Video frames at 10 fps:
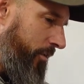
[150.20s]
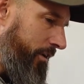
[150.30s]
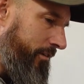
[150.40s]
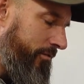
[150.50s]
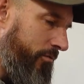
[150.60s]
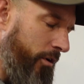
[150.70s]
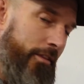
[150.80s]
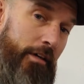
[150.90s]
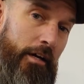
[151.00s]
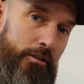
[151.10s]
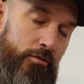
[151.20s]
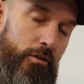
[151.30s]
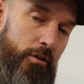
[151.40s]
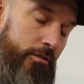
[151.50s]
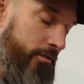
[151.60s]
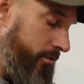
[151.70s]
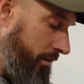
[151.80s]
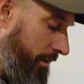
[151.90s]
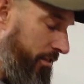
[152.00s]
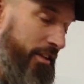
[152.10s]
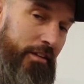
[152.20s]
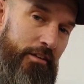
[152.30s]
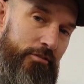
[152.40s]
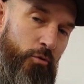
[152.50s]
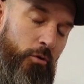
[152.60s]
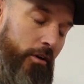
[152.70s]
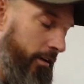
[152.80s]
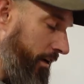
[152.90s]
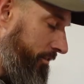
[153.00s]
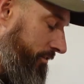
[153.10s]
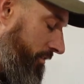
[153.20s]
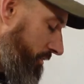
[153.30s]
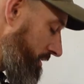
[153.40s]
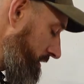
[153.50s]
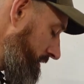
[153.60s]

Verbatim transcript: But one thing I do know, it's just going to thin this oil out, so